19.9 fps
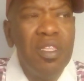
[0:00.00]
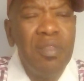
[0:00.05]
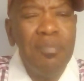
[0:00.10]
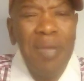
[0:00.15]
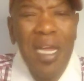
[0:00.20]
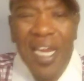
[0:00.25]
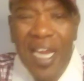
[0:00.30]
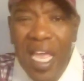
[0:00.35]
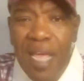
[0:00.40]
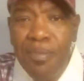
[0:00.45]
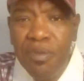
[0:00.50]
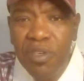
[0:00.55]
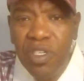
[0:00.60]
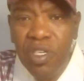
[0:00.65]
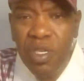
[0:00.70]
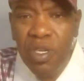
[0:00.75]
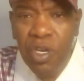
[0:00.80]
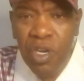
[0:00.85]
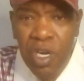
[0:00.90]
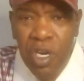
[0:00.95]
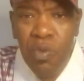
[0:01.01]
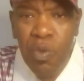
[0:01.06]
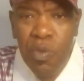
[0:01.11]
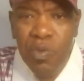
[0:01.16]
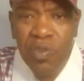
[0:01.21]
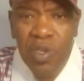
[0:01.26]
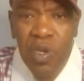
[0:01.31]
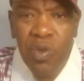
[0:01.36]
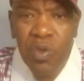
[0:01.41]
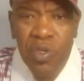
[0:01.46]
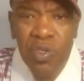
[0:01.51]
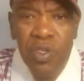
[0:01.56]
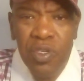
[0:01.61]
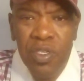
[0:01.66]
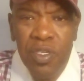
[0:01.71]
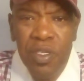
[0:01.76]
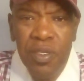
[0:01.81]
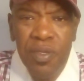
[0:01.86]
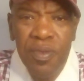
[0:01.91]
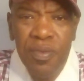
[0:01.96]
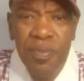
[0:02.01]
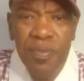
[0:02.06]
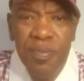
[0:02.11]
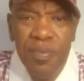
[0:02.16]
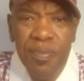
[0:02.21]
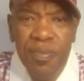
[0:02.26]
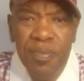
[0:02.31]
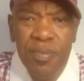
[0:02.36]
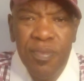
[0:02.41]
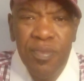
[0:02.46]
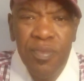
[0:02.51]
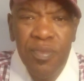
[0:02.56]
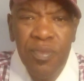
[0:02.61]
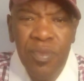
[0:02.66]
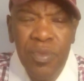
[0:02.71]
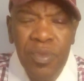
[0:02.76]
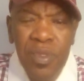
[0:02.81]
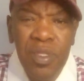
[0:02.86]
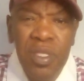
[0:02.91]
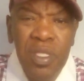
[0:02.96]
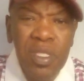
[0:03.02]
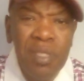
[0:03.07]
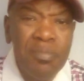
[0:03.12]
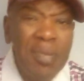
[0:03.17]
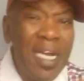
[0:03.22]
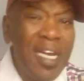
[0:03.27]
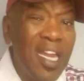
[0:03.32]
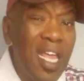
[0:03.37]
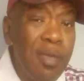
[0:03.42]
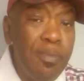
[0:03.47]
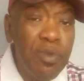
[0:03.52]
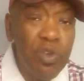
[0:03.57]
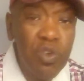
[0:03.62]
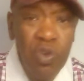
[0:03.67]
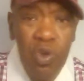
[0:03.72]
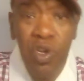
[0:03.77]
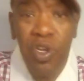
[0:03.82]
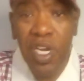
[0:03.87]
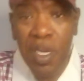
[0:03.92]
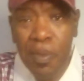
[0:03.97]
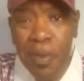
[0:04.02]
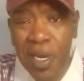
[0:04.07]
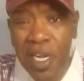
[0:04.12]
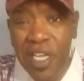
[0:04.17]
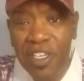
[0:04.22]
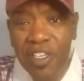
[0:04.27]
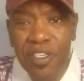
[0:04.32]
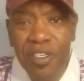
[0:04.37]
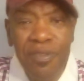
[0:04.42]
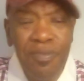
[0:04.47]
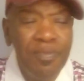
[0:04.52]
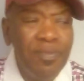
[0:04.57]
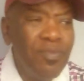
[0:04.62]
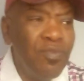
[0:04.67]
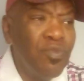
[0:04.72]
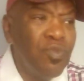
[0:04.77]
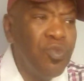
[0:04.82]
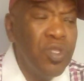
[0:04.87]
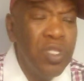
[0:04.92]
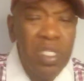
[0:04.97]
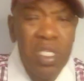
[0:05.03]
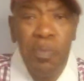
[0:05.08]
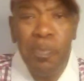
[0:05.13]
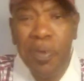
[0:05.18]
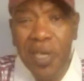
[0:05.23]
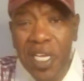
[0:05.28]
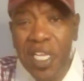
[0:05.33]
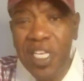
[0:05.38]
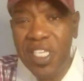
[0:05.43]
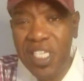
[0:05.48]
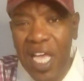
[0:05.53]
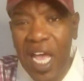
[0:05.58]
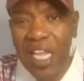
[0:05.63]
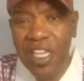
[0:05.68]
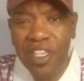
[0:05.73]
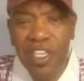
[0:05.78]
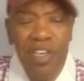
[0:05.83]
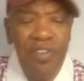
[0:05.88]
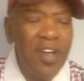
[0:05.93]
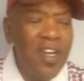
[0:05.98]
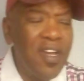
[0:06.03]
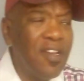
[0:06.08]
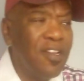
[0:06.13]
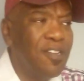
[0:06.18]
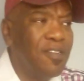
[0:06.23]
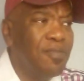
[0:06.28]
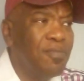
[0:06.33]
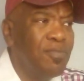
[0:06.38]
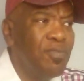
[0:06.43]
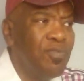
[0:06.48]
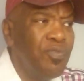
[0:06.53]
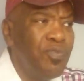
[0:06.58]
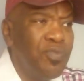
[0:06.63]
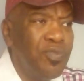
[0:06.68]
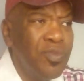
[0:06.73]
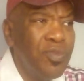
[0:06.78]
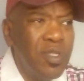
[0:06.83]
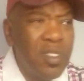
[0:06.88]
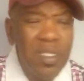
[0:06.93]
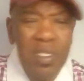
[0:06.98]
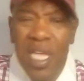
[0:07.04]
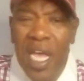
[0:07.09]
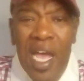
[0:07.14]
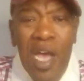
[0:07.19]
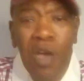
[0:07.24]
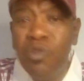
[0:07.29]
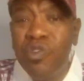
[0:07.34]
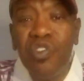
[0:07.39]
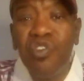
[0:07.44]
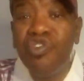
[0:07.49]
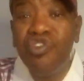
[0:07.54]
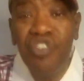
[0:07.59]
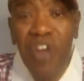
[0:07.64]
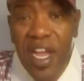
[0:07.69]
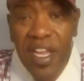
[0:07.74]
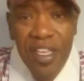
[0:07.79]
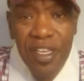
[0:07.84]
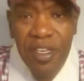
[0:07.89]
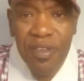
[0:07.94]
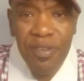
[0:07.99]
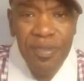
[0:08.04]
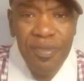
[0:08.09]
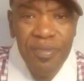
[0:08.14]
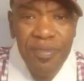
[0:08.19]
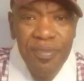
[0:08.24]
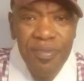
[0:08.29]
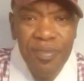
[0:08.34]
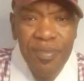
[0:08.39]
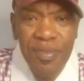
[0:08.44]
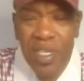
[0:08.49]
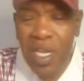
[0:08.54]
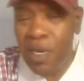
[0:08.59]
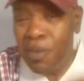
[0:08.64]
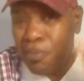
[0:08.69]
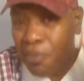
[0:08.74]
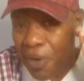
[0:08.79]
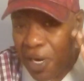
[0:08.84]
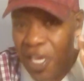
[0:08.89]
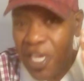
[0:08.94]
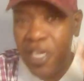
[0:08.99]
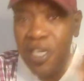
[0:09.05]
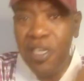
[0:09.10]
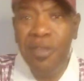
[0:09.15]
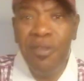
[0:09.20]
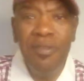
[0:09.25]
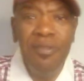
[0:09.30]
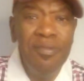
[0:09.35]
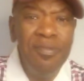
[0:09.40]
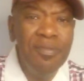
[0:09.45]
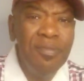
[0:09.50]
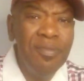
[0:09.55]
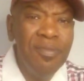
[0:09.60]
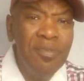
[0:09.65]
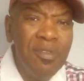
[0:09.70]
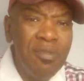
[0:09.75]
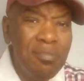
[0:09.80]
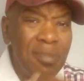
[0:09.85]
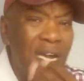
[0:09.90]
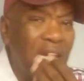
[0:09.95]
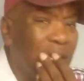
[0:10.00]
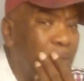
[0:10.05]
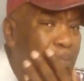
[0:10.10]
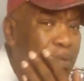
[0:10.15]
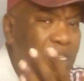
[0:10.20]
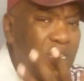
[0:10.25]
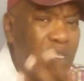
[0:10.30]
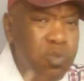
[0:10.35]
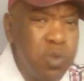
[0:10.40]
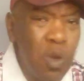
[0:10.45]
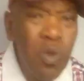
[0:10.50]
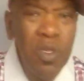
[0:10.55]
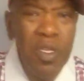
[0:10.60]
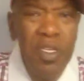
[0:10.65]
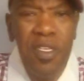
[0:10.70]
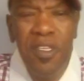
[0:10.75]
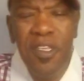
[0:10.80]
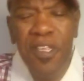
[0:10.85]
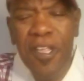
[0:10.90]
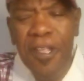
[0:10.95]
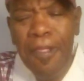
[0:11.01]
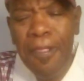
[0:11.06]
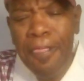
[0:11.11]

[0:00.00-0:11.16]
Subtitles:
My neighbors heard what was going on. My neighbor called the police. The police got there, right? The house is wrecked. I'm bleeding. My lip is swollen.